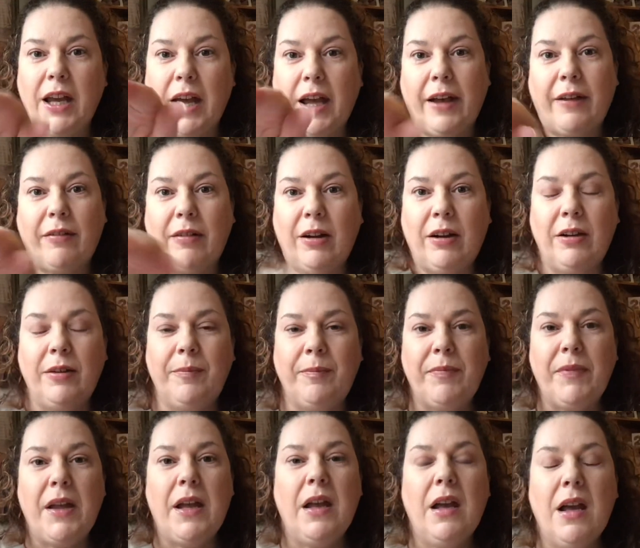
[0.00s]
error.
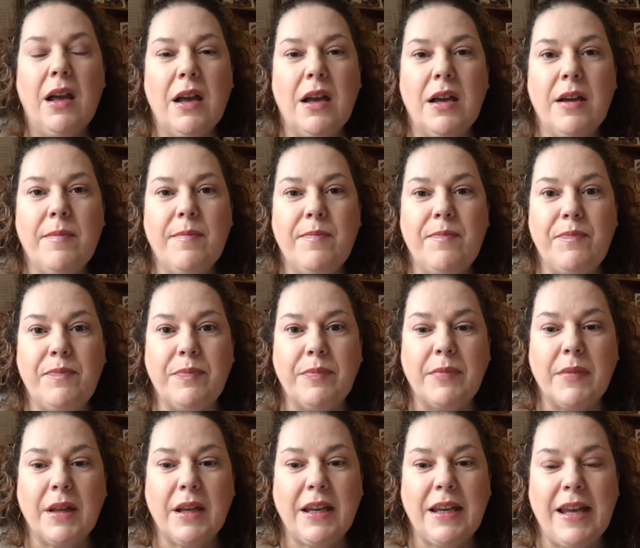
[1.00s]

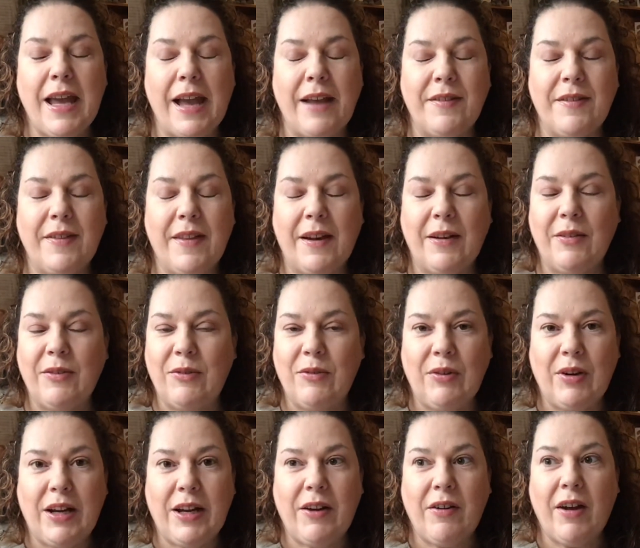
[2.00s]
Yes, that was
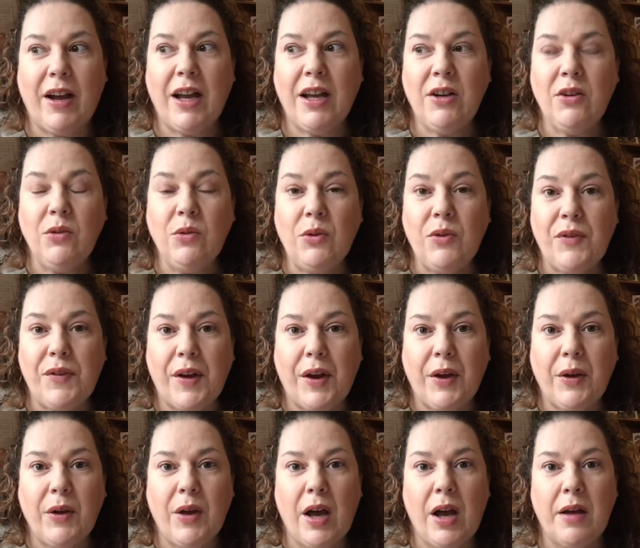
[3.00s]
really great. And
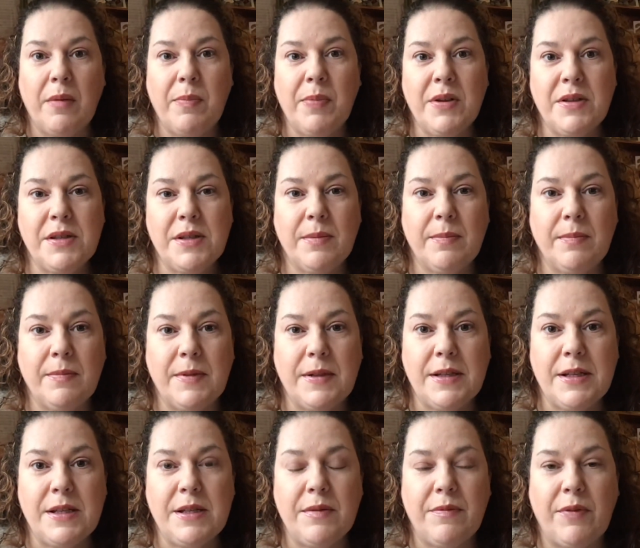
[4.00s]
also I put some
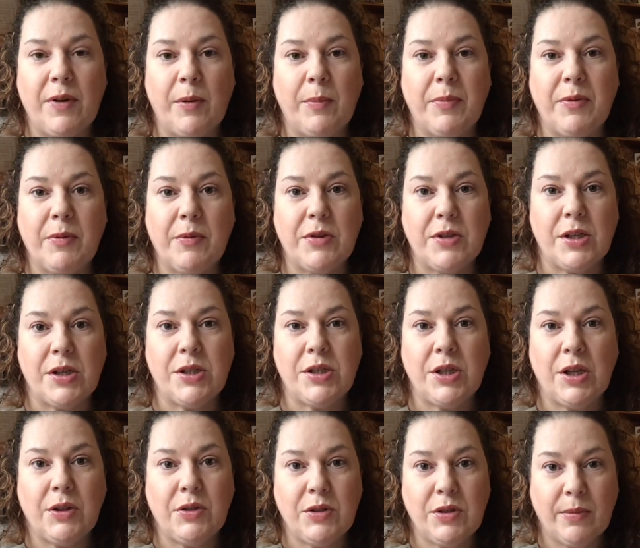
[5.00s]
scissor fobs, which I
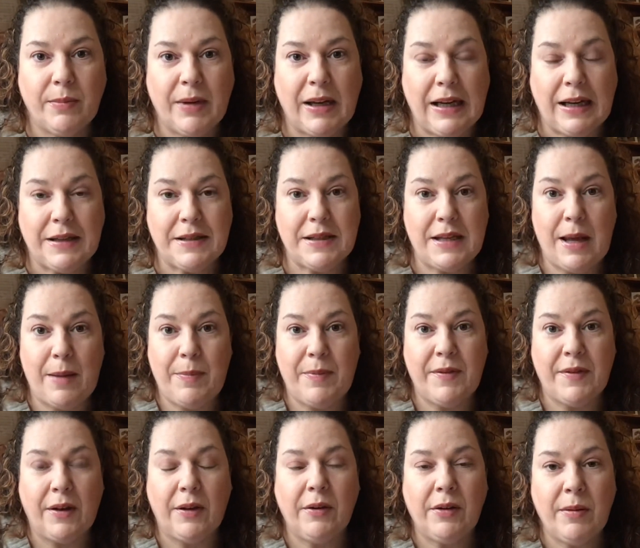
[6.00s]
showed you in my last
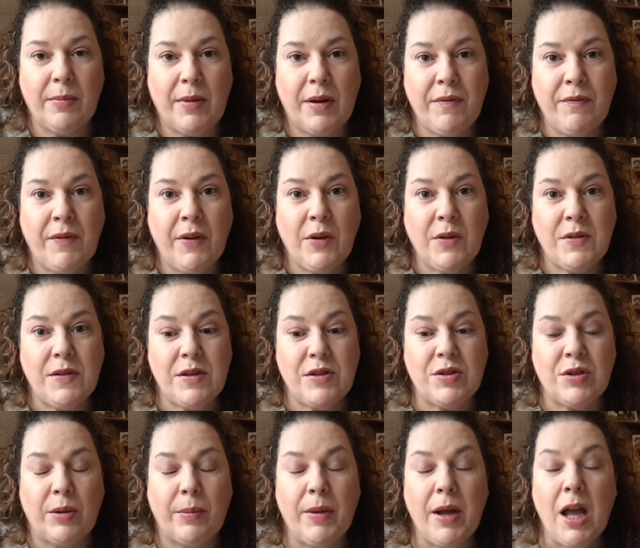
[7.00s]
episode, in my folksy
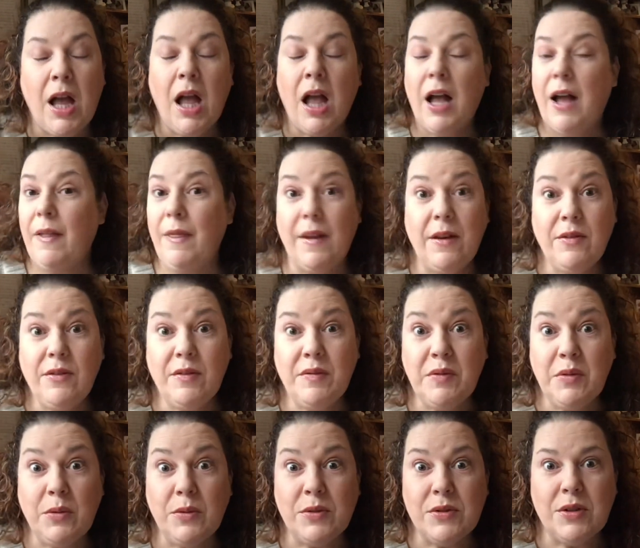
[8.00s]
shop, and those have
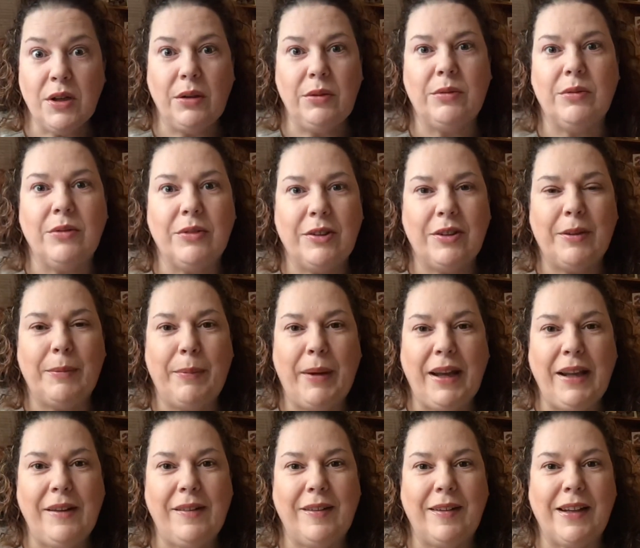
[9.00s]
all sold.
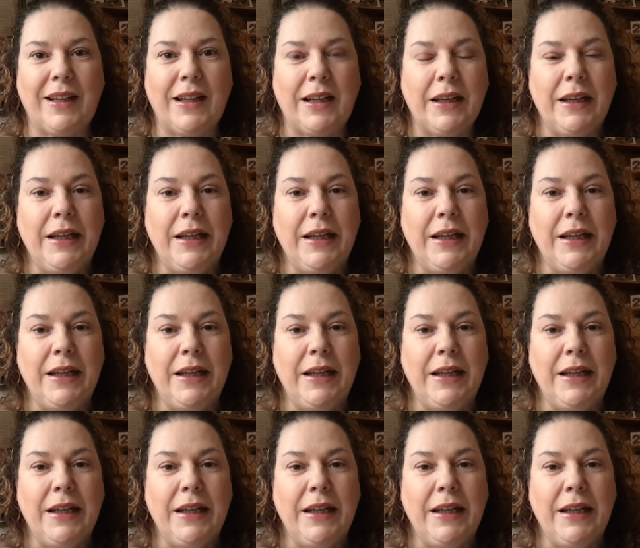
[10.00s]
Amazing.